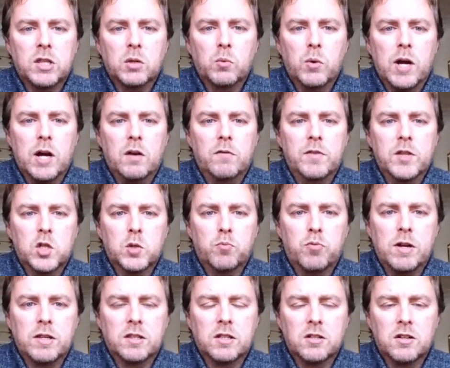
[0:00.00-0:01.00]
wealth, let's
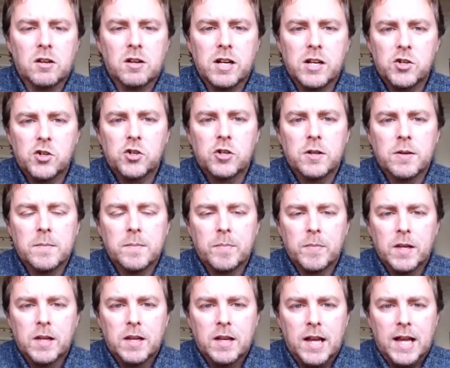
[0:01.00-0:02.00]
spread the knowledge,
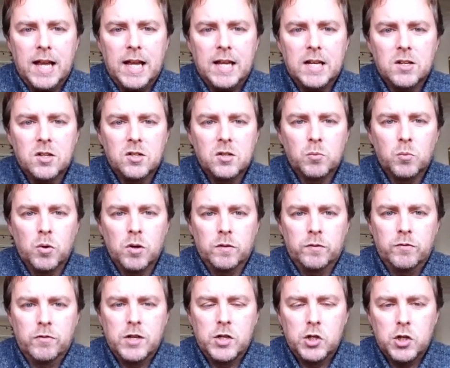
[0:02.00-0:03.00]
and work
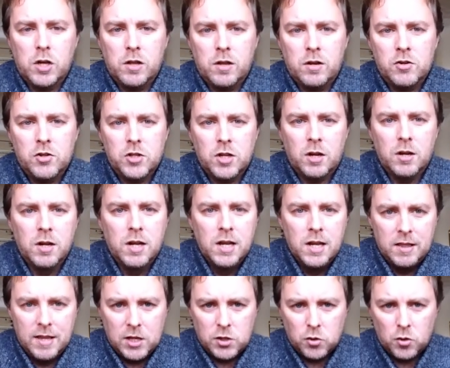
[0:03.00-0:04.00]
for each other. So
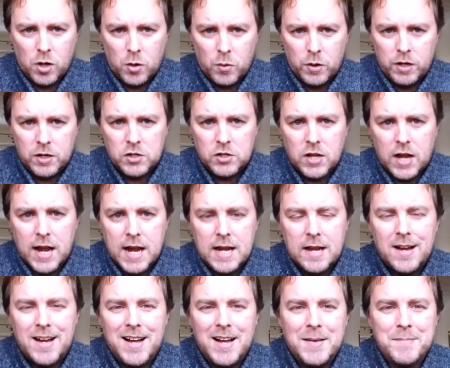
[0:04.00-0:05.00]
that's all I wanted to say.
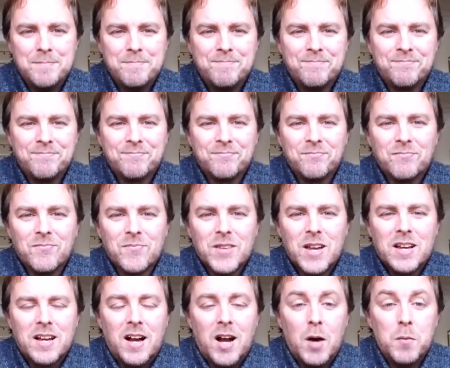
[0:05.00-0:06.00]

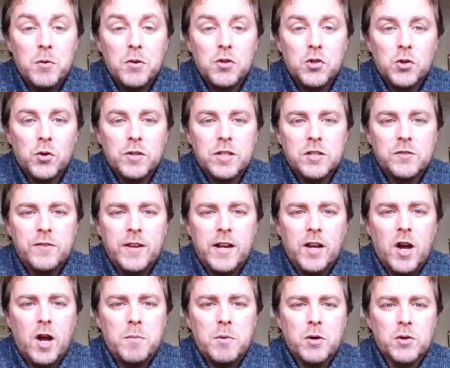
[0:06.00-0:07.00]
Hope you enjoyed this video. I
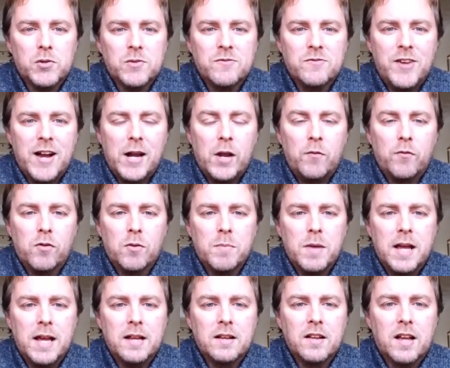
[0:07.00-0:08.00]
hope you got some value from
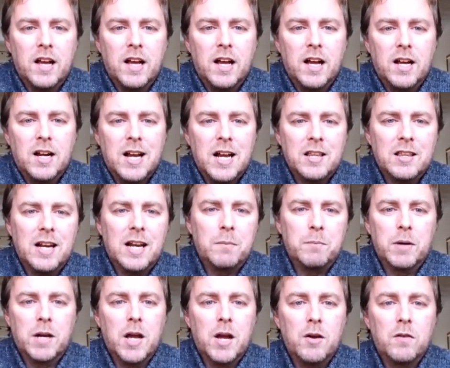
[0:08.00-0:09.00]
it. Click the link
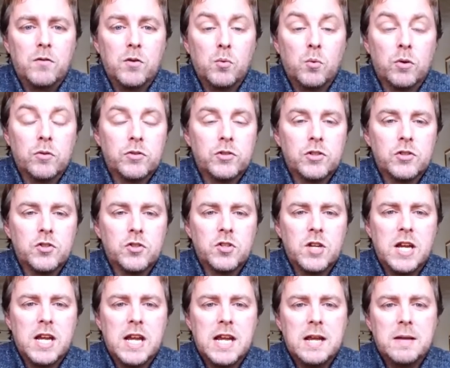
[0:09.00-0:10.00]
below if you want to
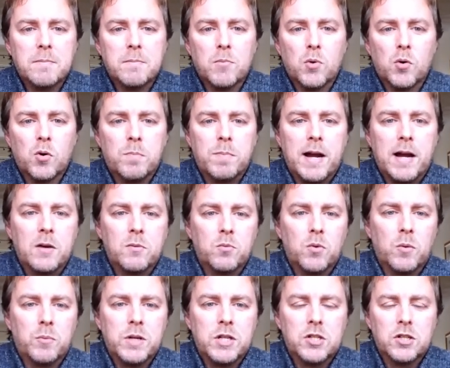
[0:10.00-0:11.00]
see more about
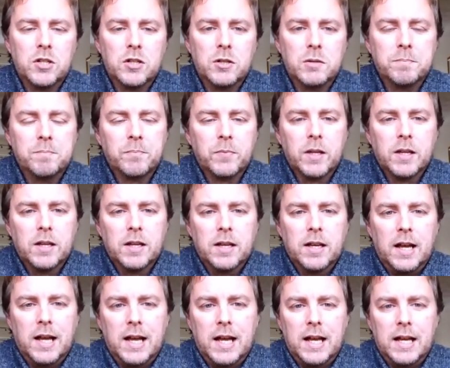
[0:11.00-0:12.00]
what we do,
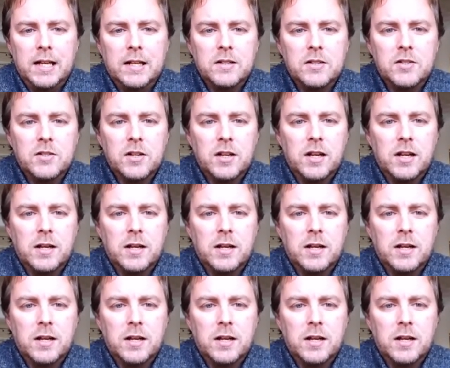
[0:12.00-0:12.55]
and